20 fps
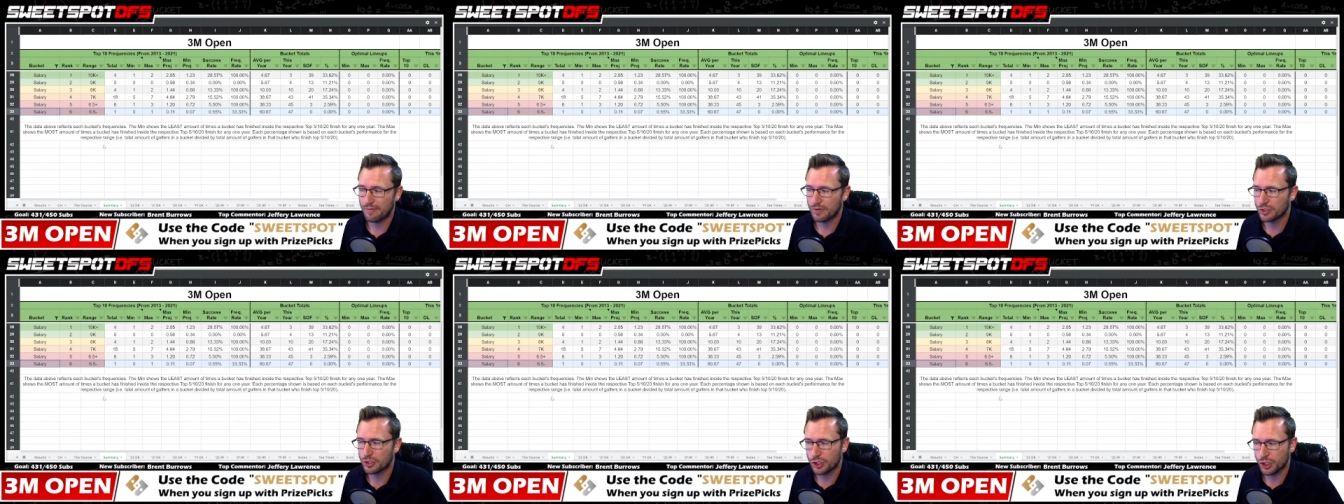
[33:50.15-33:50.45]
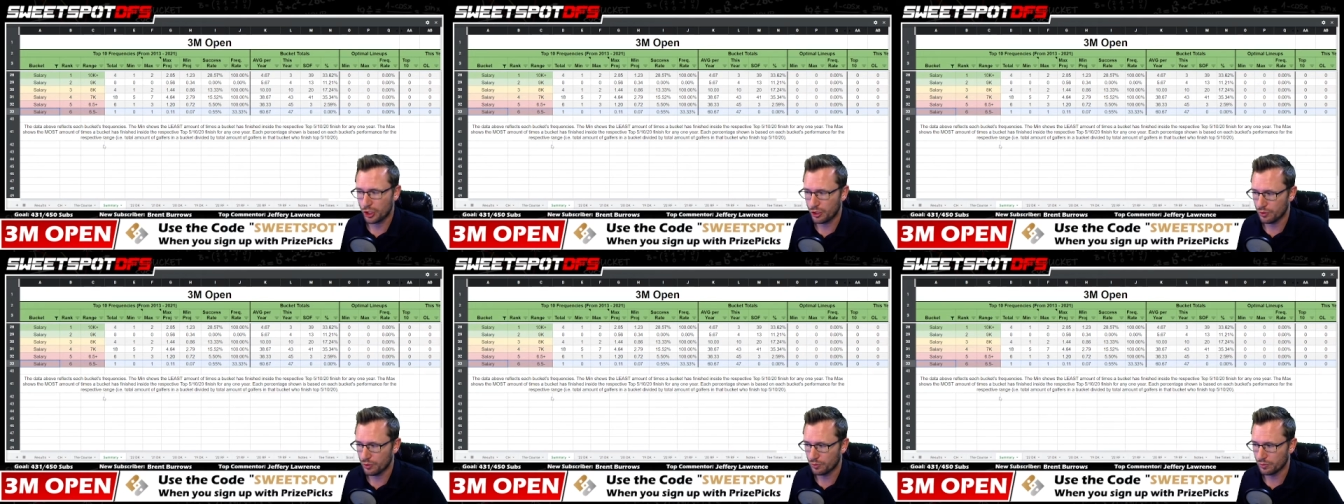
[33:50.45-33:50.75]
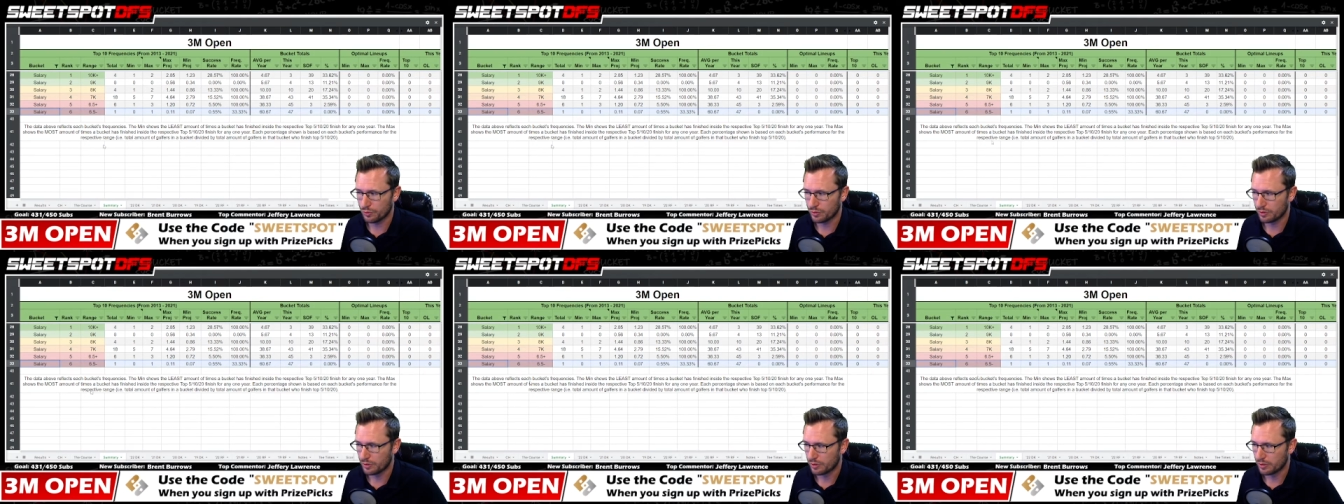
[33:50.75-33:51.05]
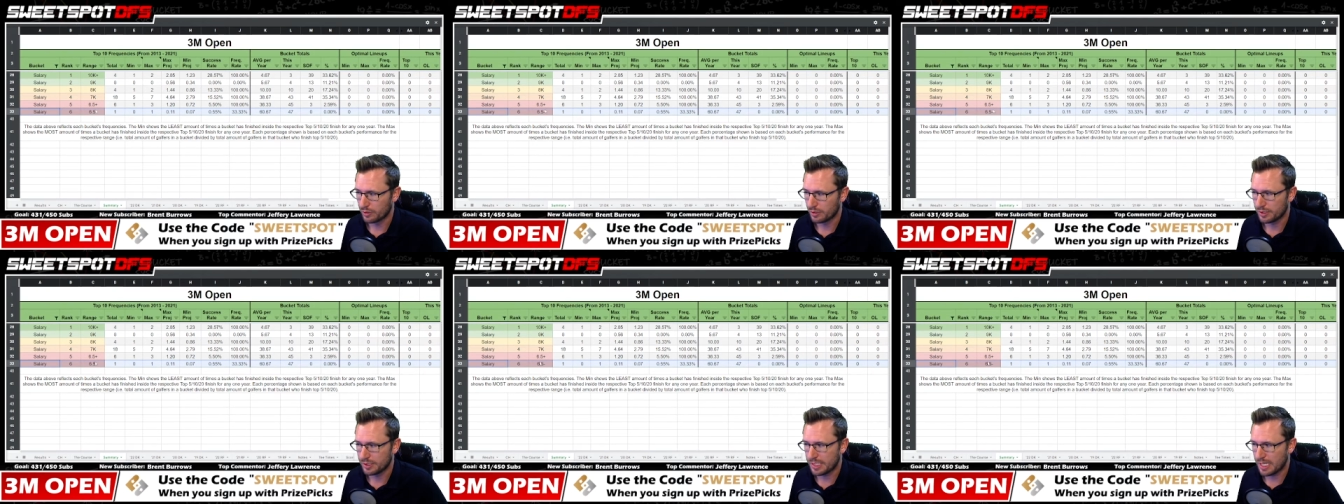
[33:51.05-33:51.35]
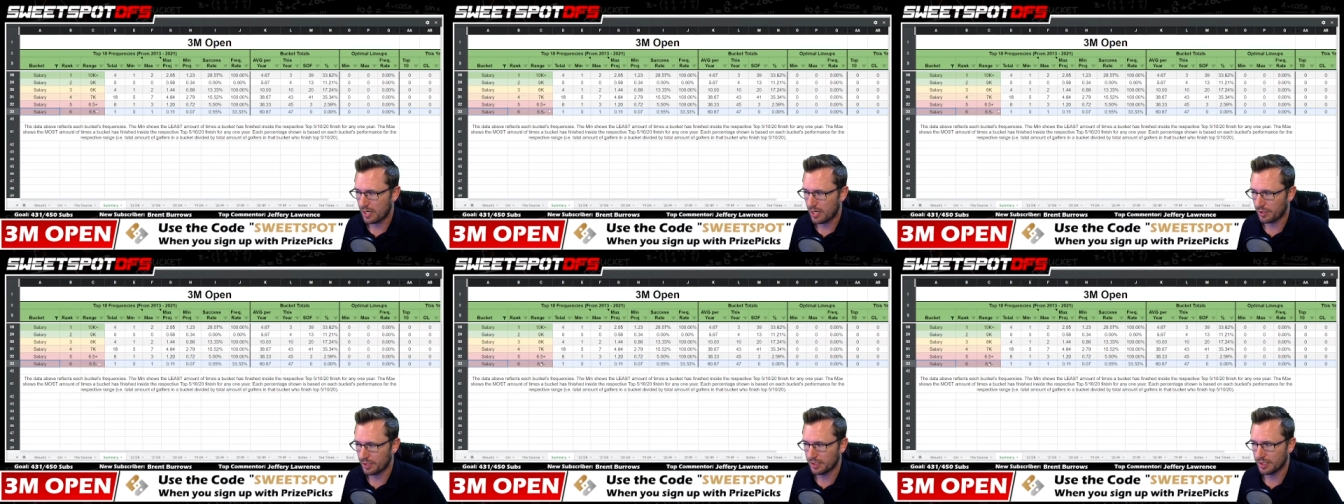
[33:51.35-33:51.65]
two
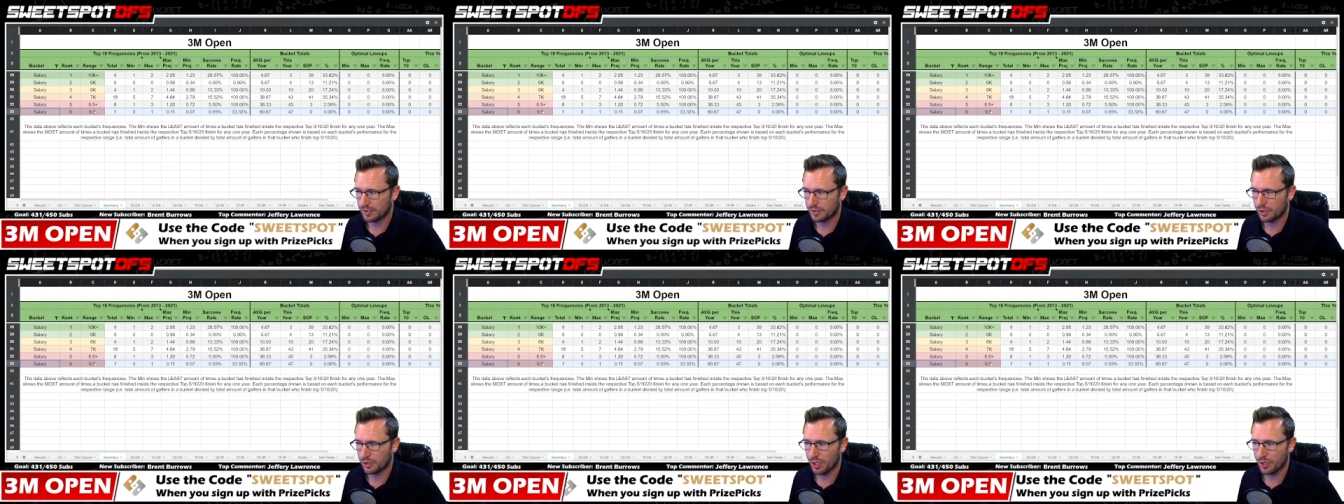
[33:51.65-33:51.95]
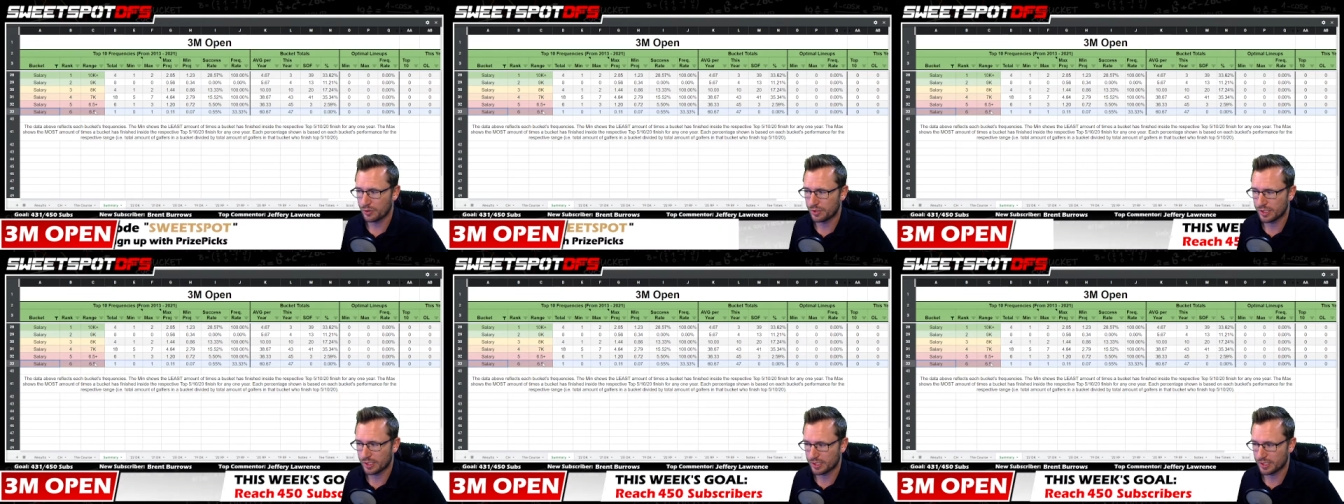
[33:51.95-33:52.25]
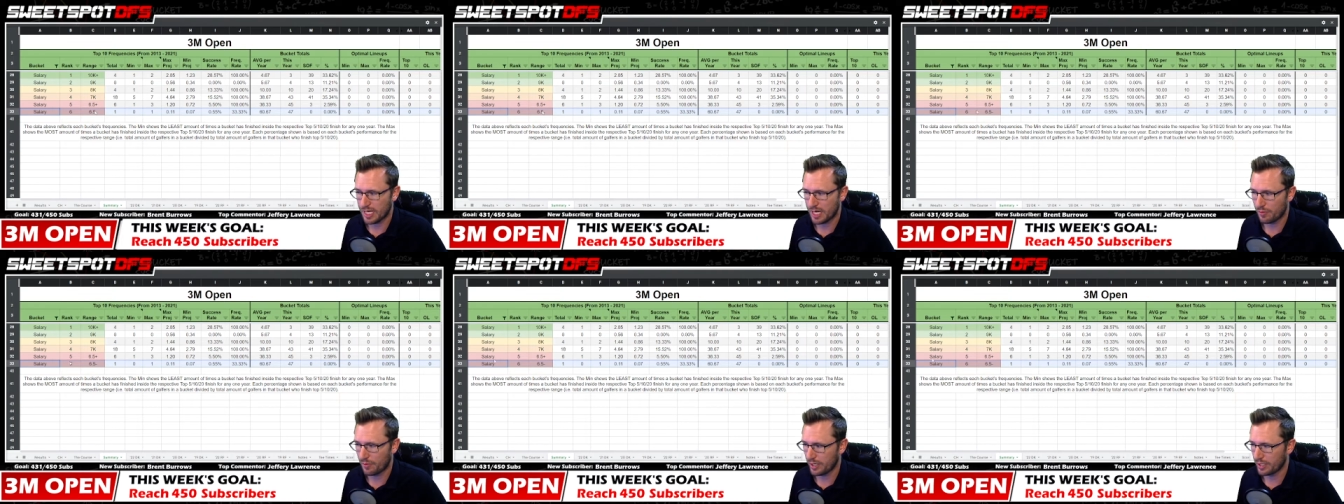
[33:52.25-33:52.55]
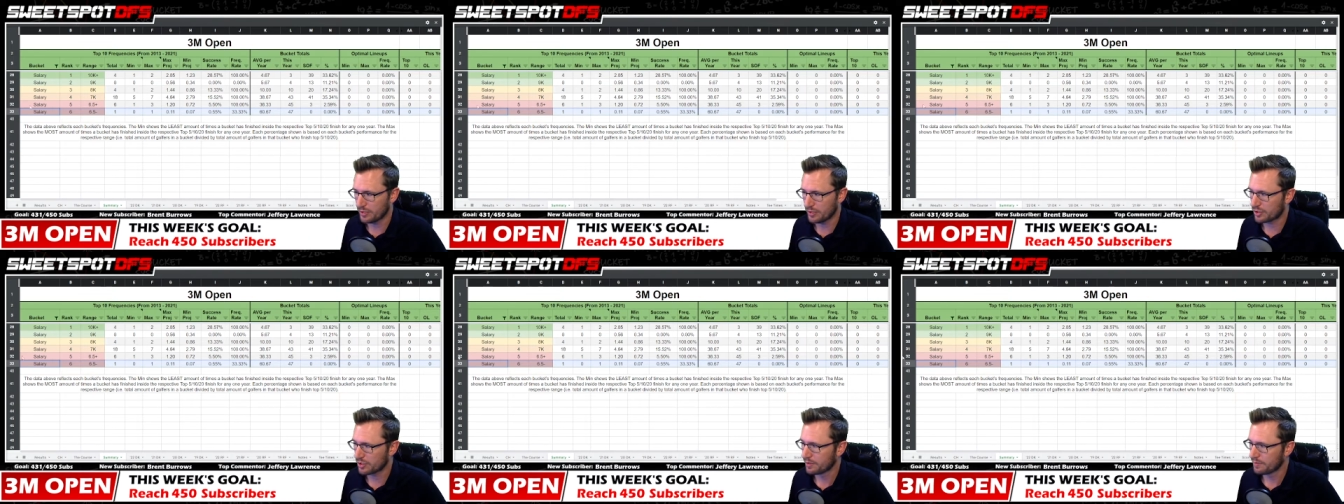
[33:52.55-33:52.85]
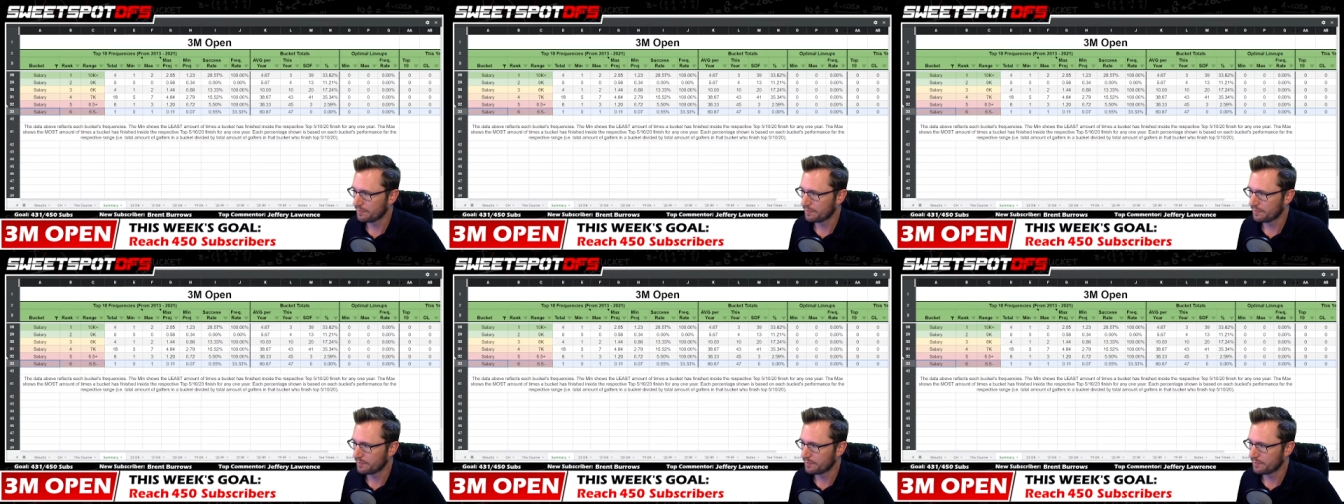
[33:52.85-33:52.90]
down in this low 6k range.